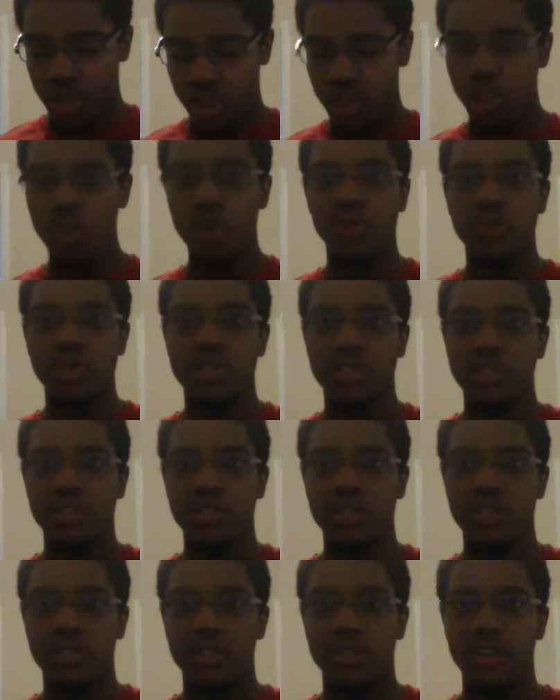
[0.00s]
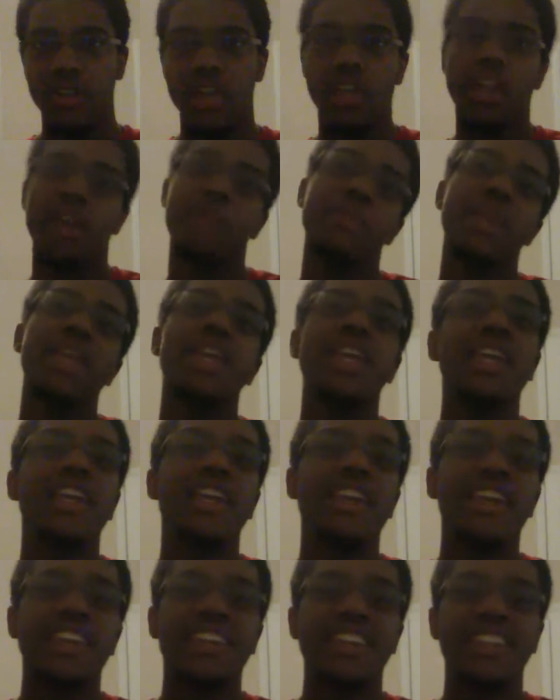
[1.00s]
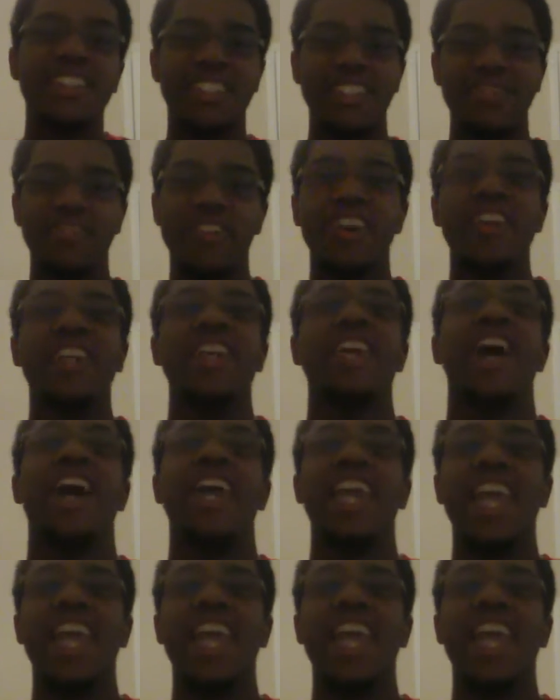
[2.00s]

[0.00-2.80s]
Tunes. And I'm making it's funny.